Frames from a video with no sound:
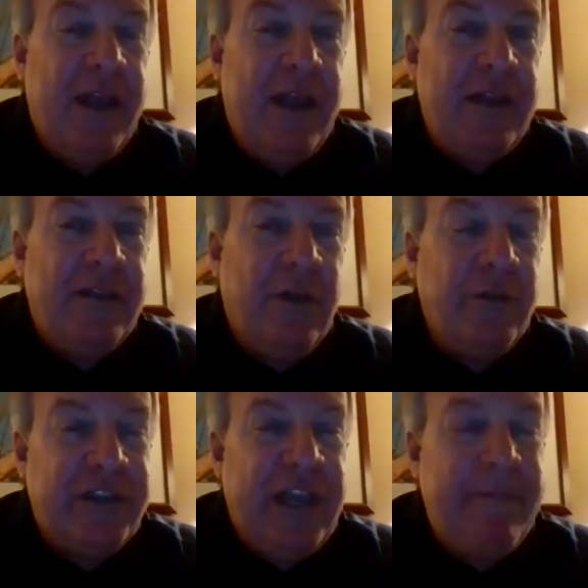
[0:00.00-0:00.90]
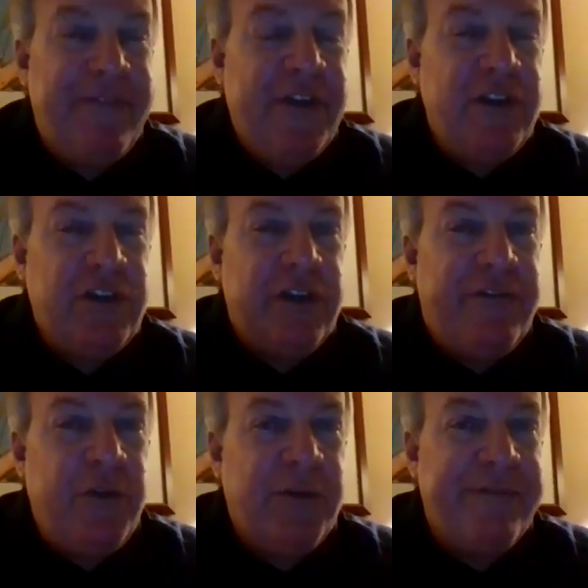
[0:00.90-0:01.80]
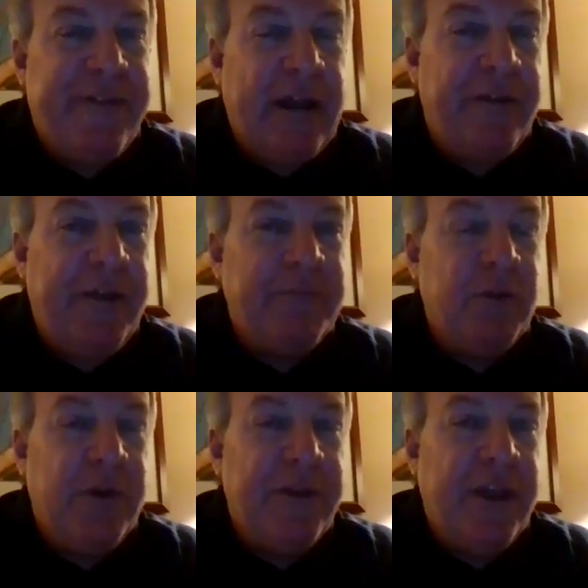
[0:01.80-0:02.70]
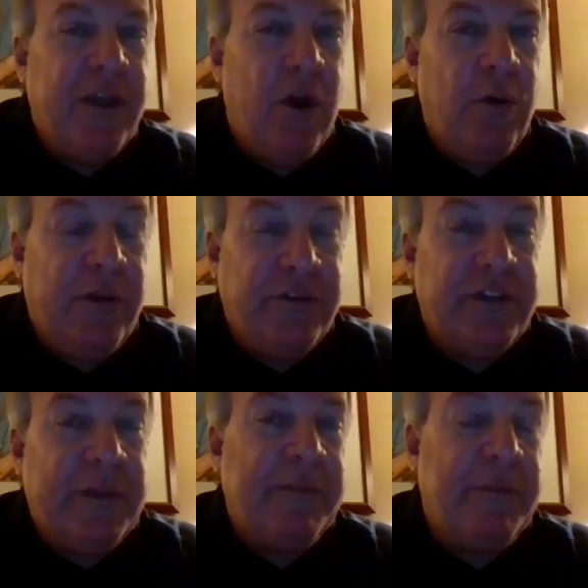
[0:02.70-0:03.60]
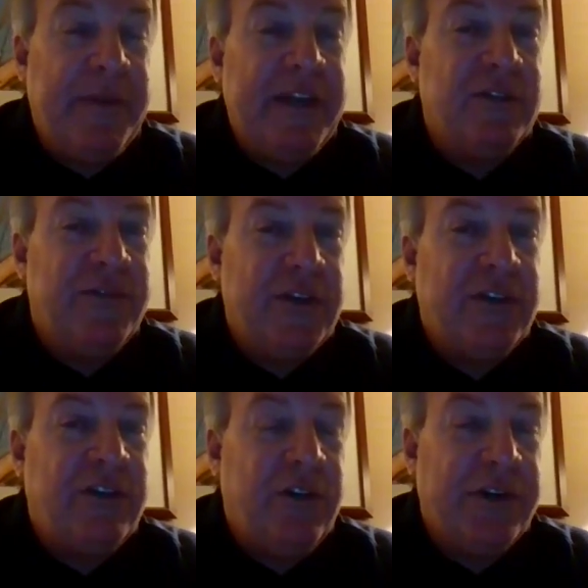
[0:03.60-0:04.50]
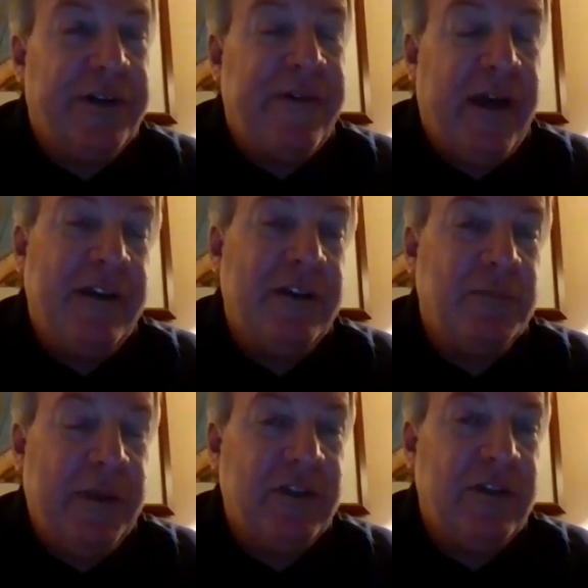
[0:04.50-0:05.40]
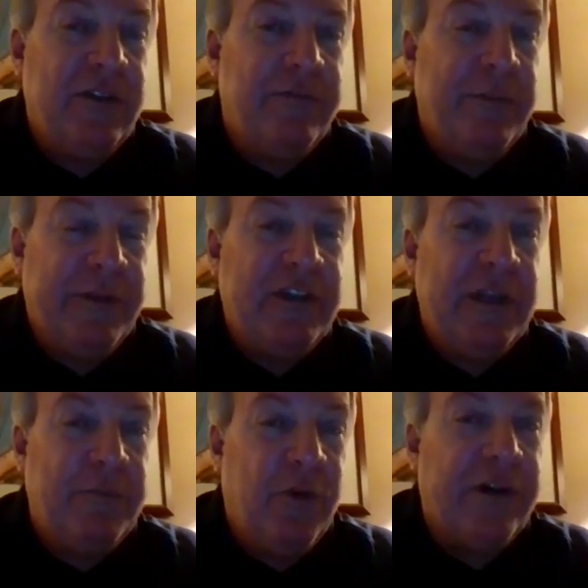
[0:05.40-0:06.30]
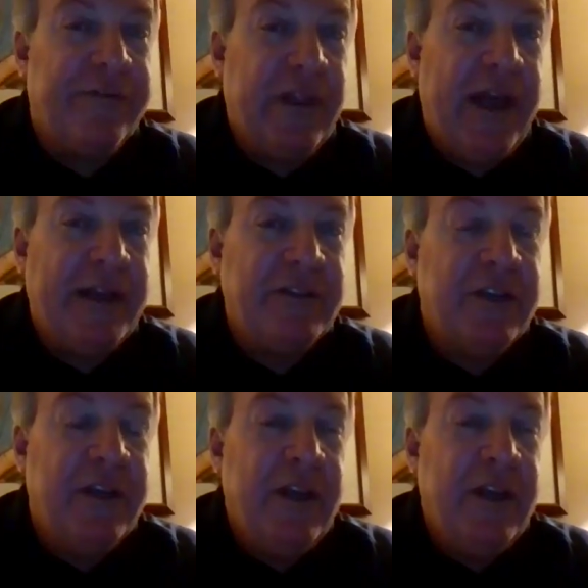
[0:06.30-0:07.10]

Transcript: And those same fish, if you can follow them to where they go, those are some of the biggest fish that you're going to find, especially from those deep water flats.